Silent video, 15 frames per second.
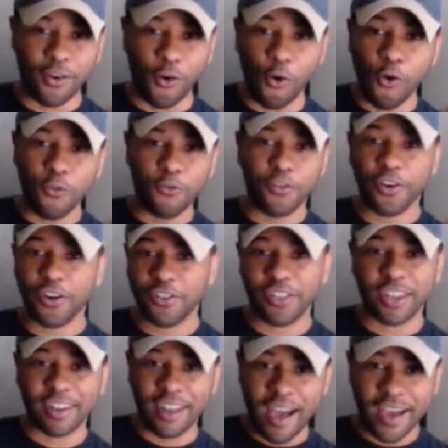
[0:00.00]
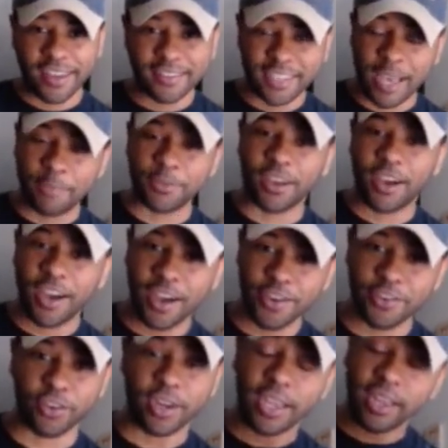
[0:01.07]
over the line times 100.